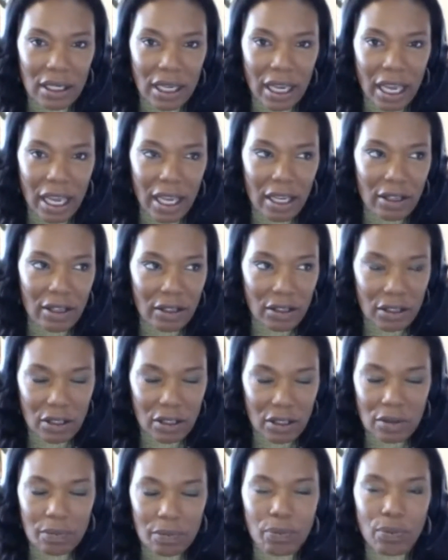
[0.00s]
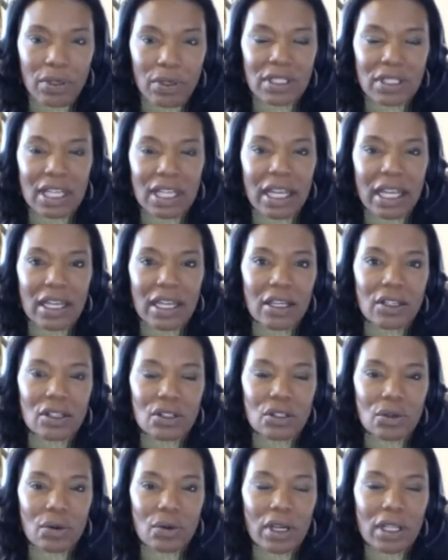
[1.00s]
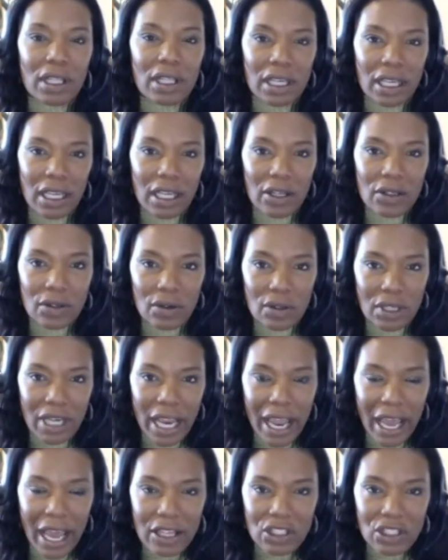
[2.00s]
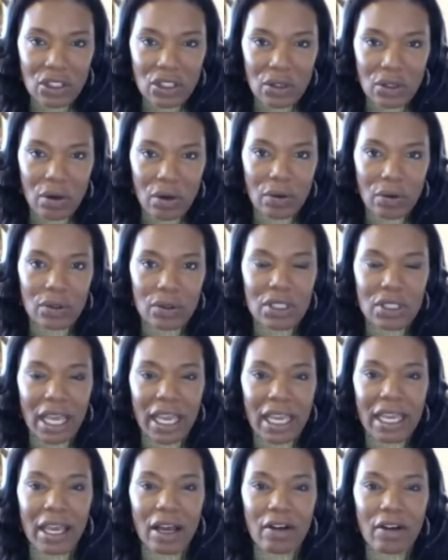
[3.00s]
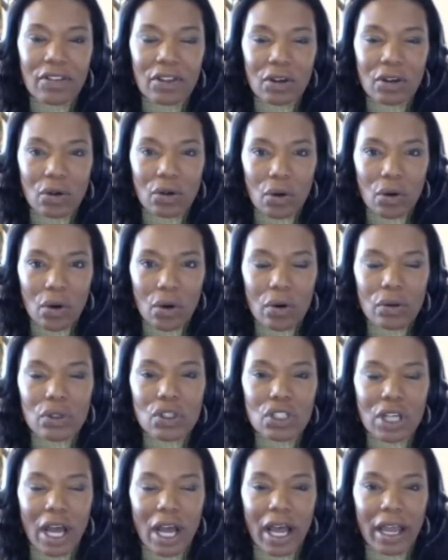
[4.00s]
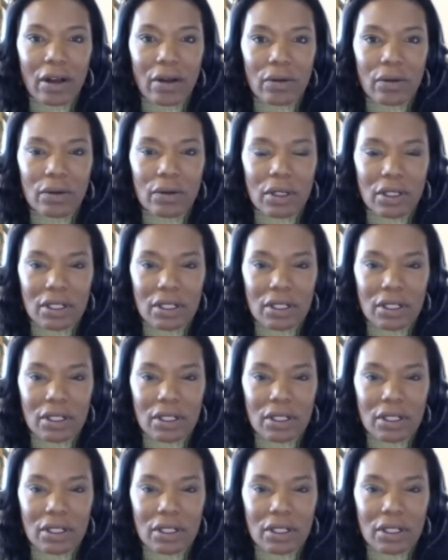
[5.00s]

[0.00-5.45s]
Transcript: and presented during the International Day of the Girl Child mm-hmm.